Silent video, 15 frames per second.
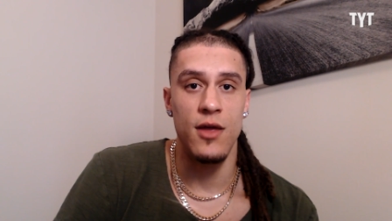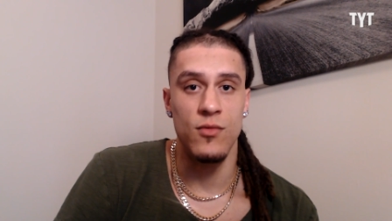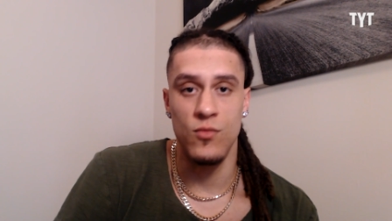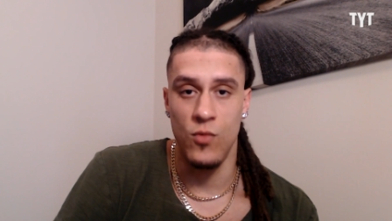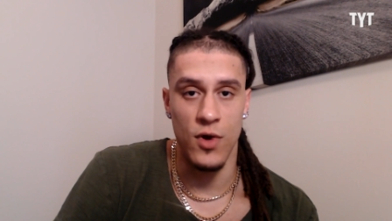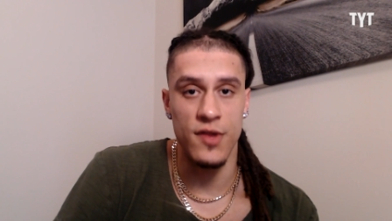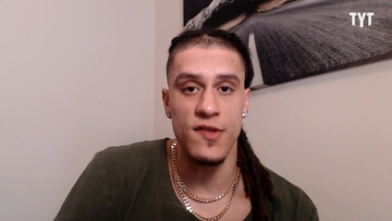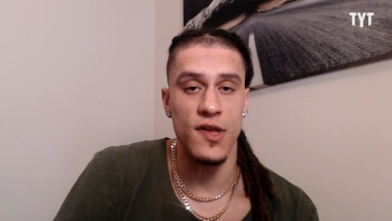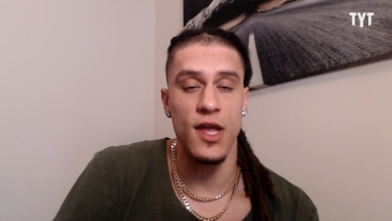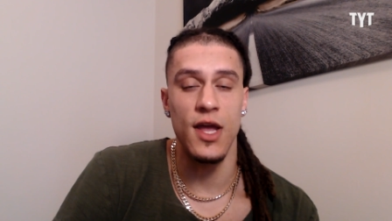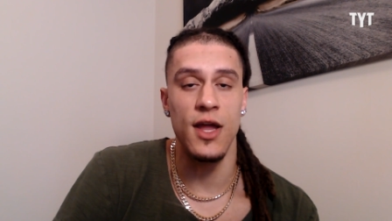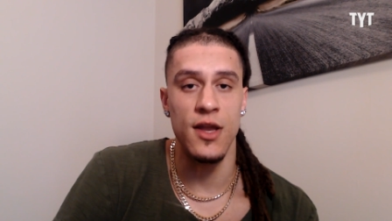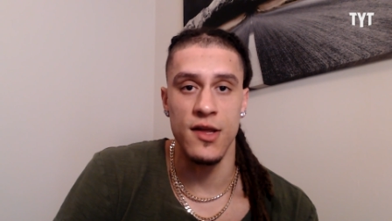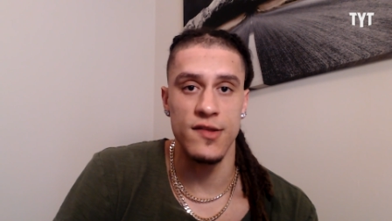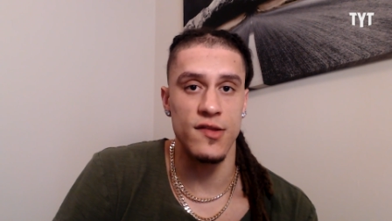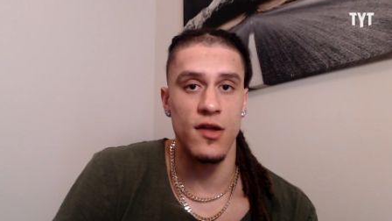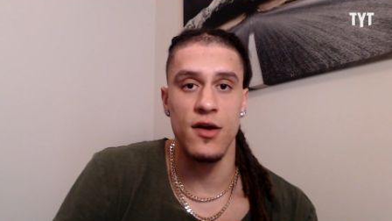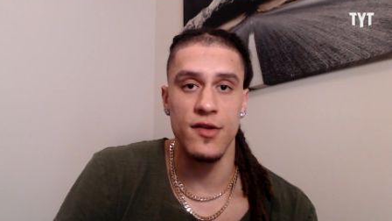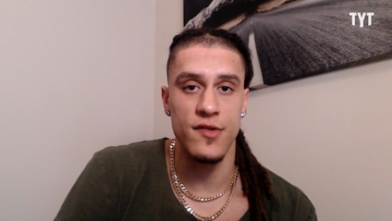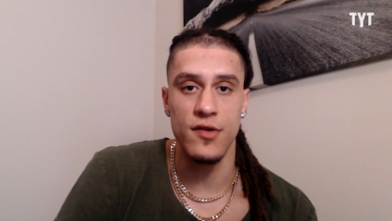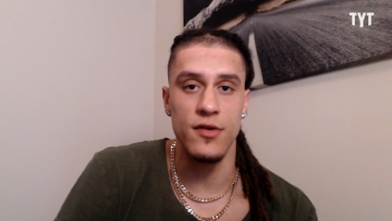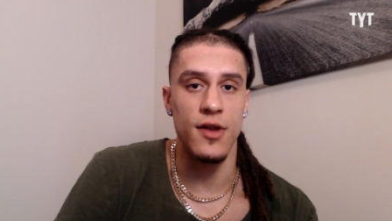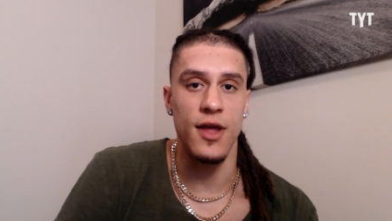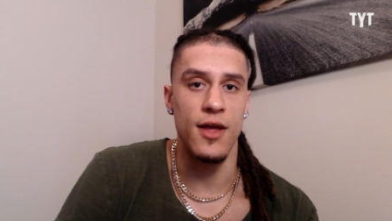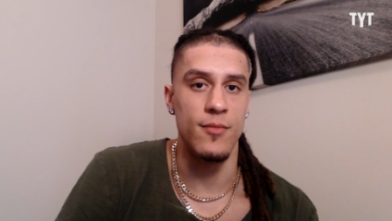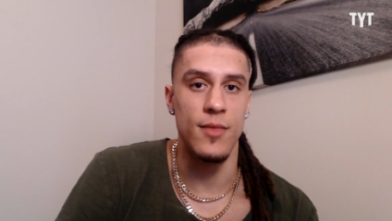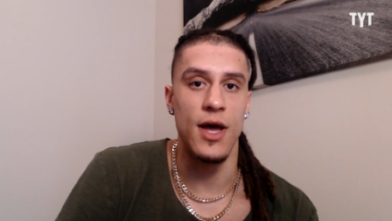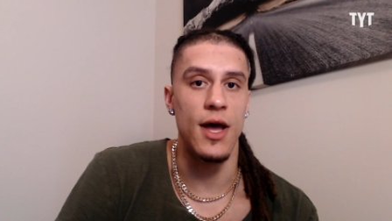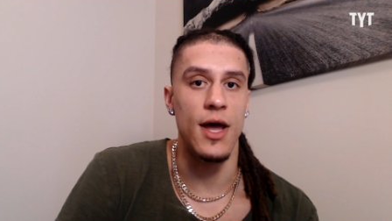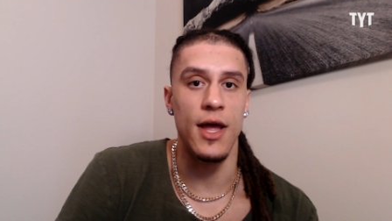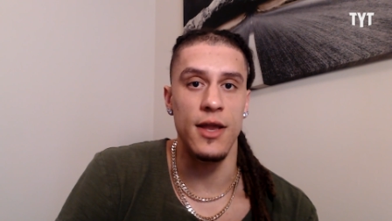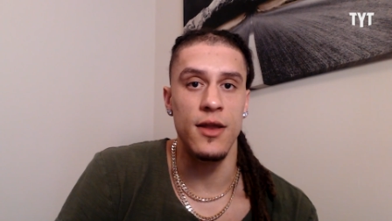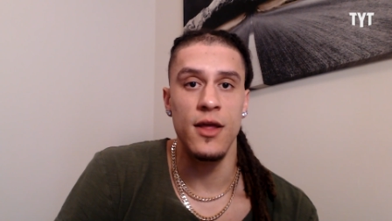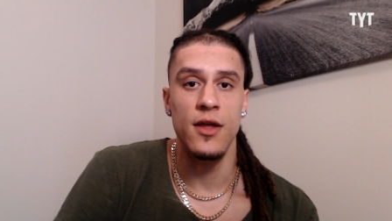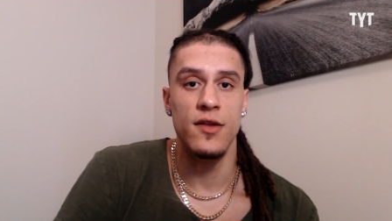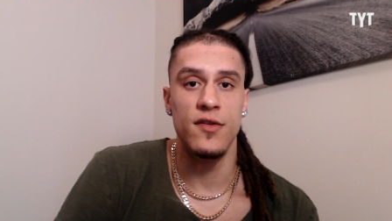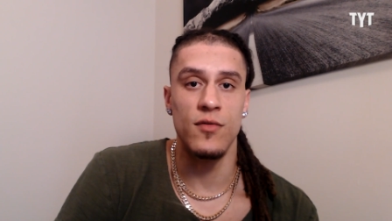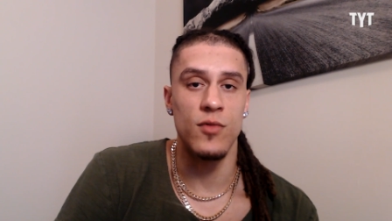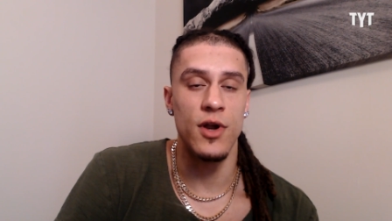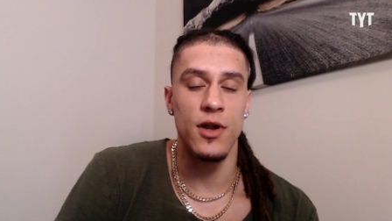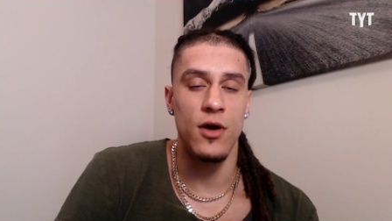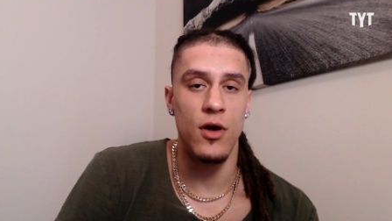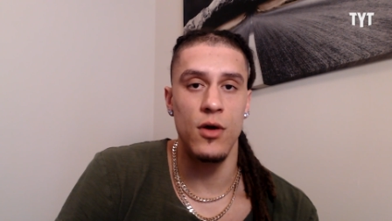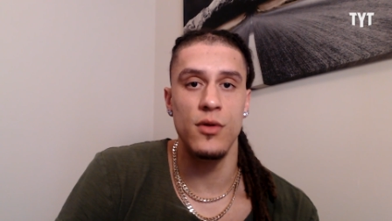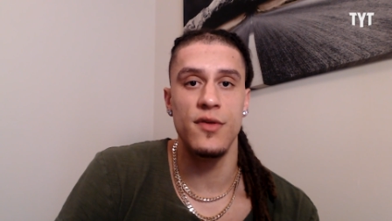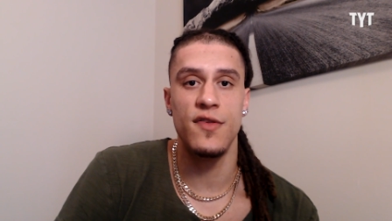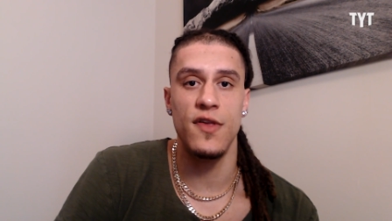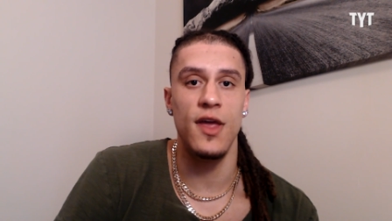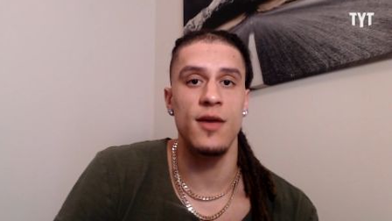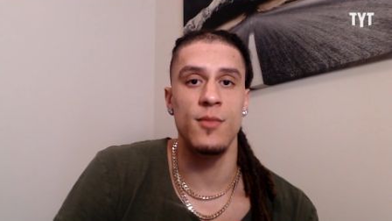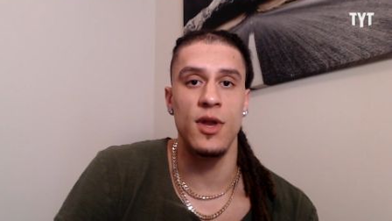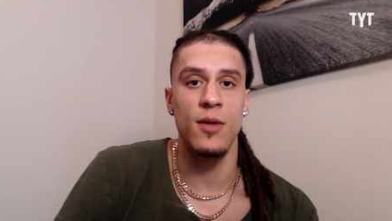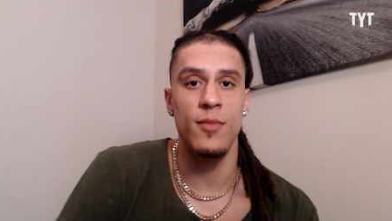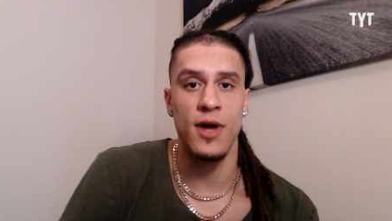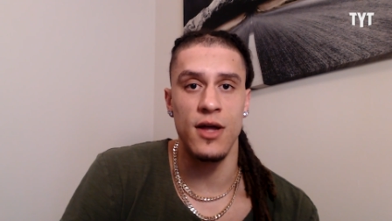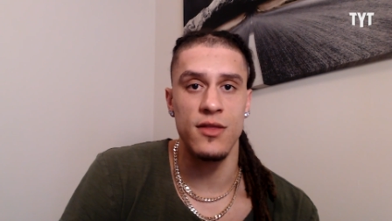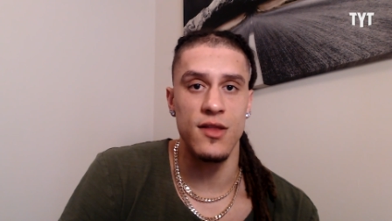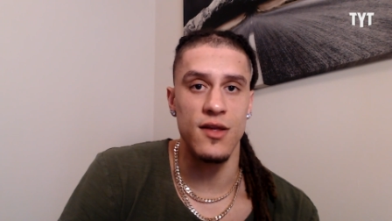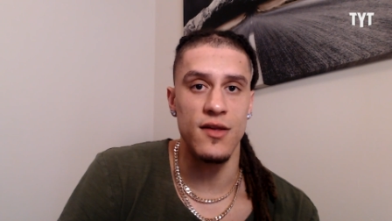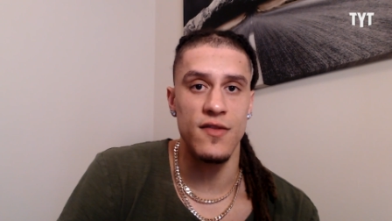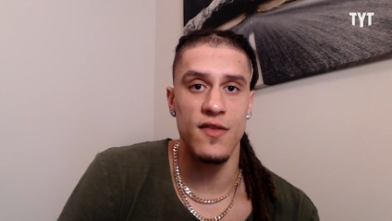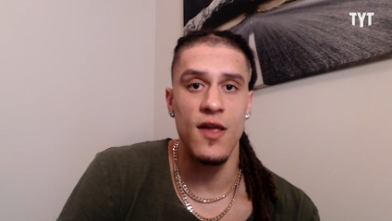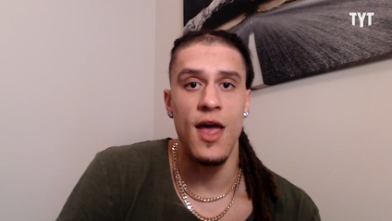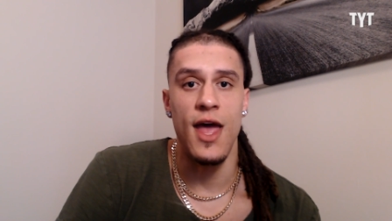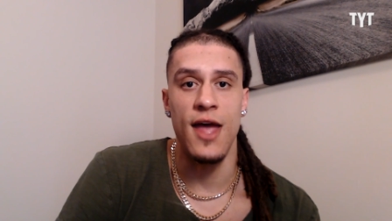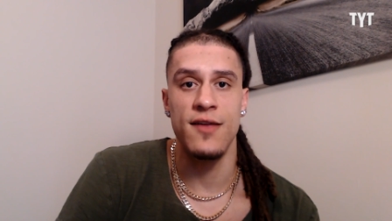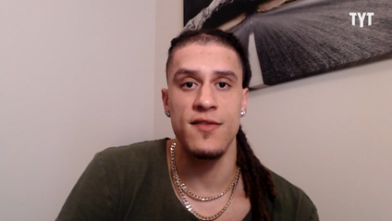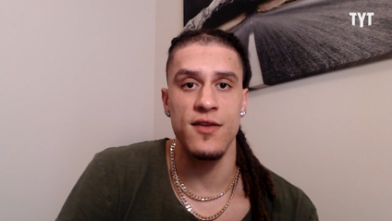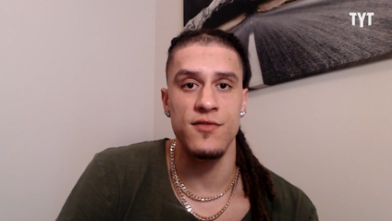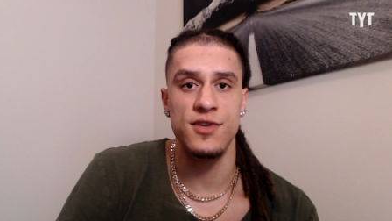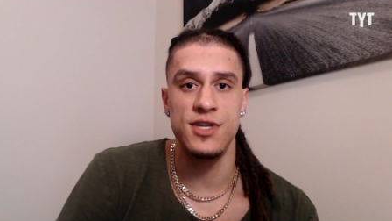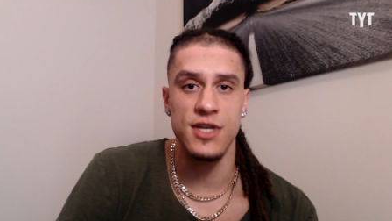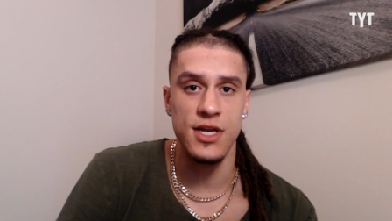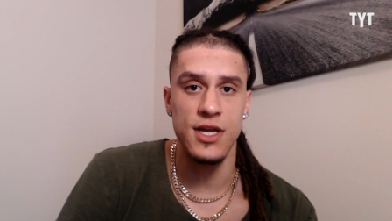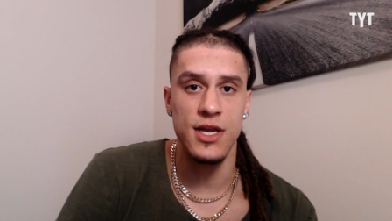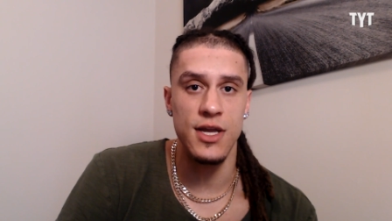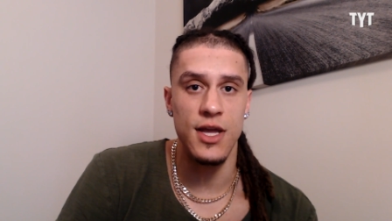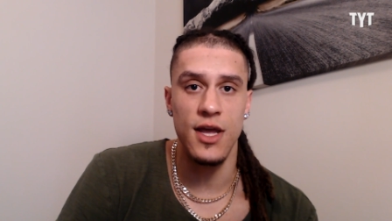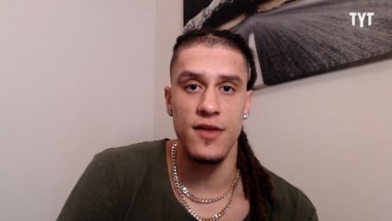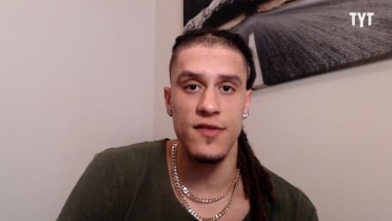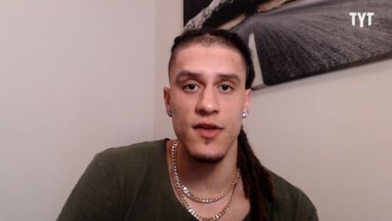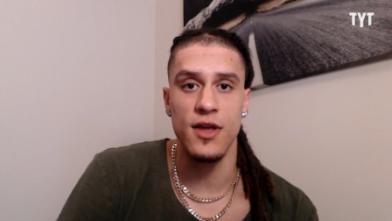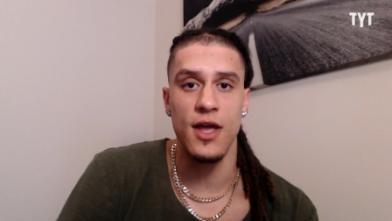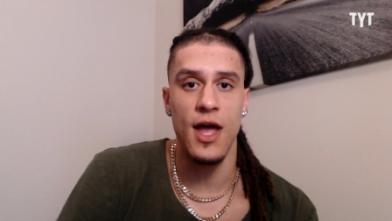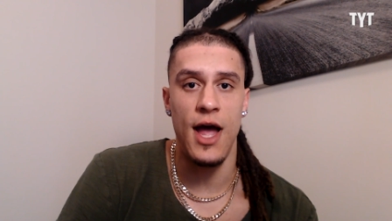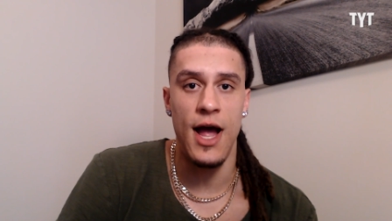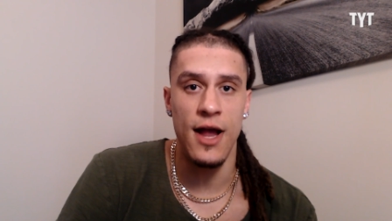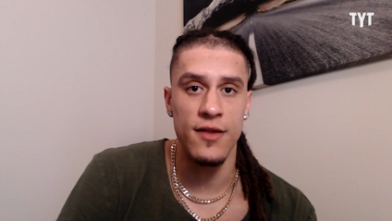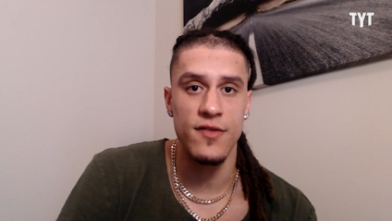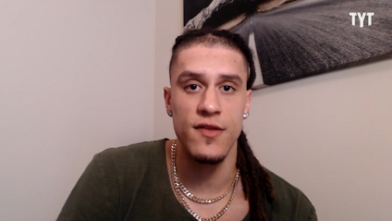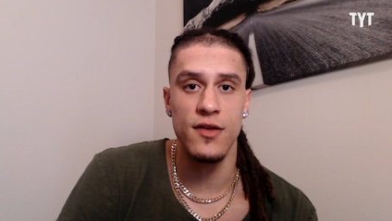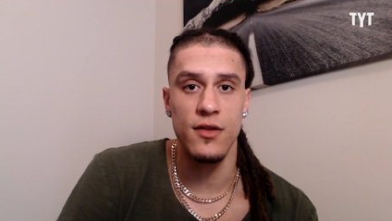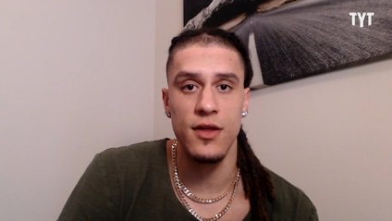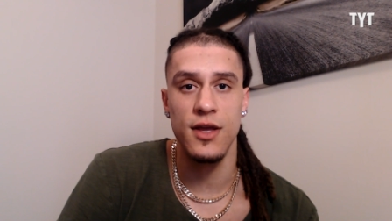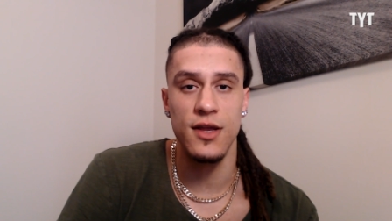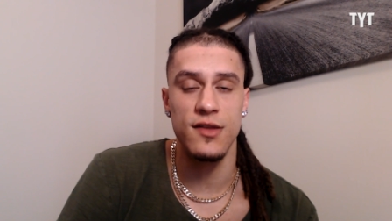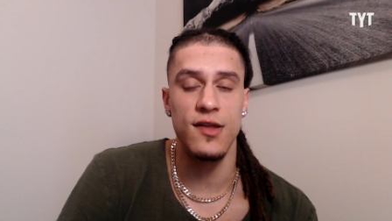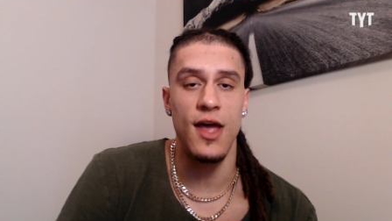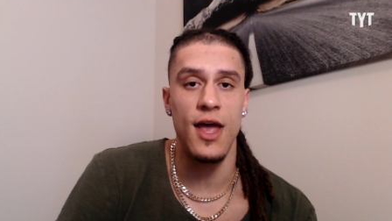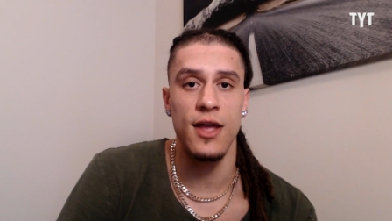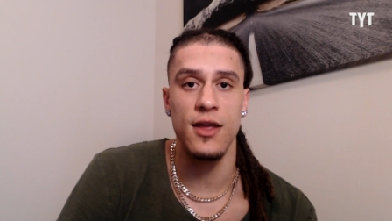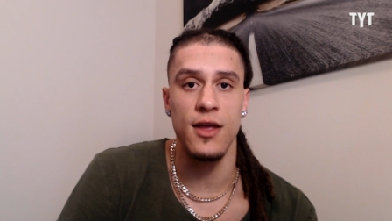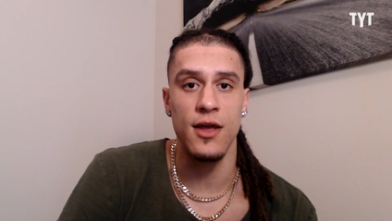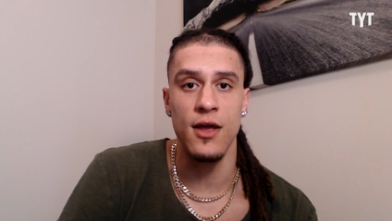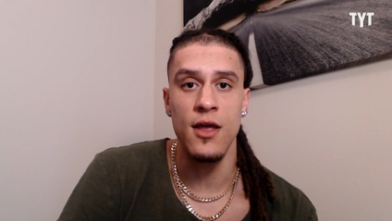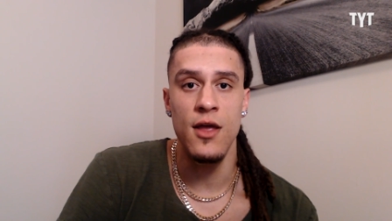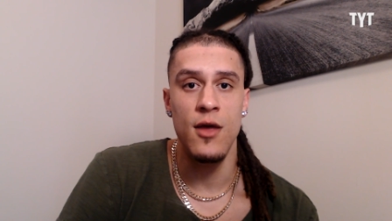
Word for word: once again has lost her damn mind to run a whole segment about this as if she isn't constantly attacking